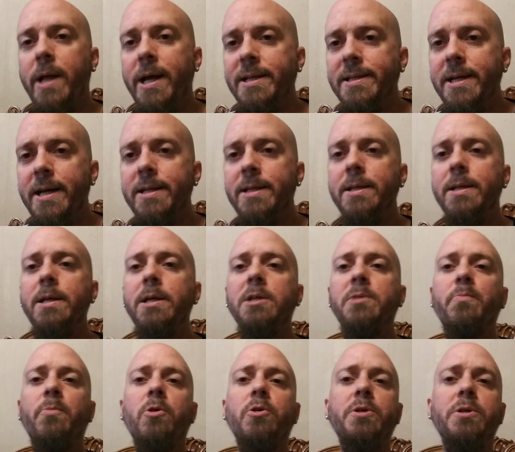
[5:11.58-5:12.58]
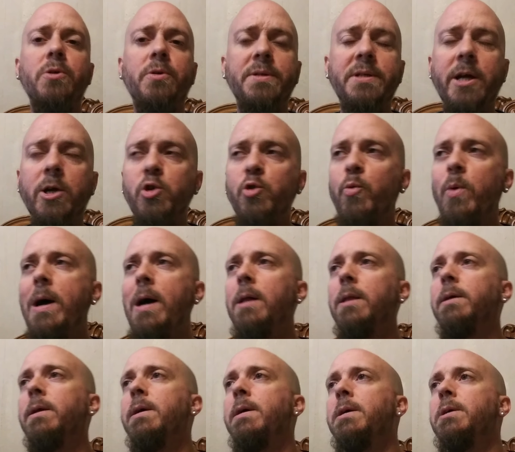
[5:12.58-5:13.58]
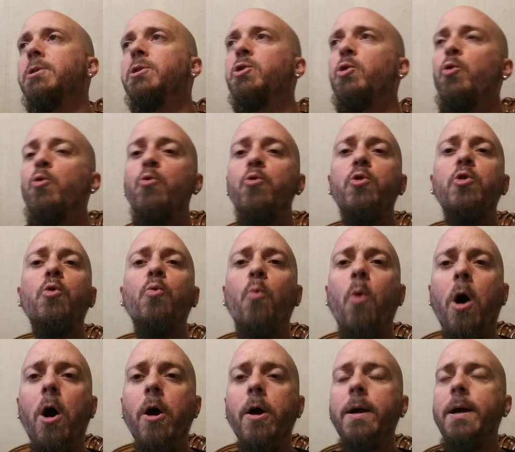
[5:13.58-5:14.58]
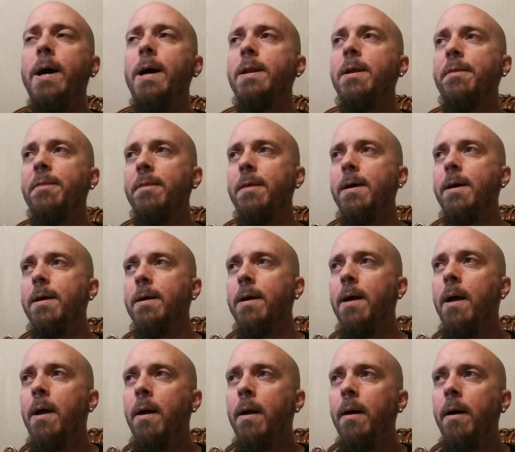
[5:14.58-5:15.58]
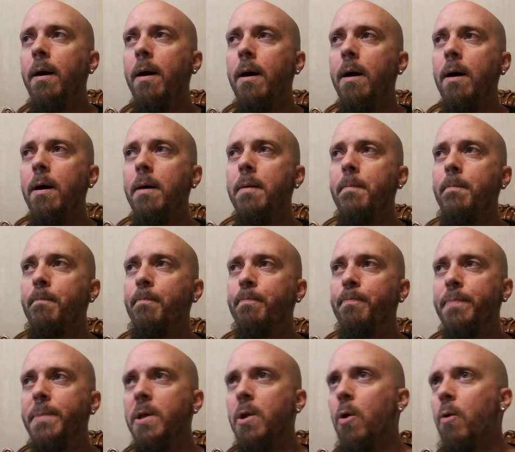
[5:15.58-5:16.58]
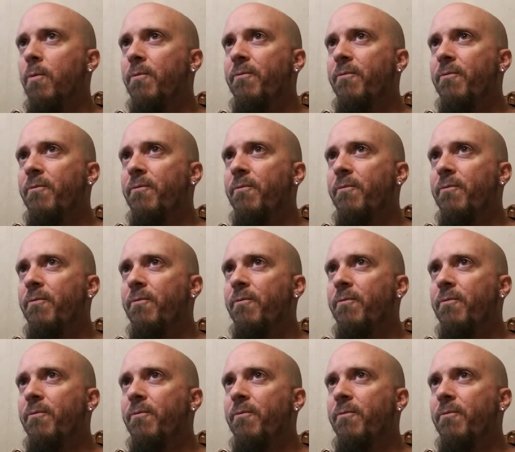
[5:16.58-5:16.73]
identities, personal sexualities, who you are kind of thing. You know,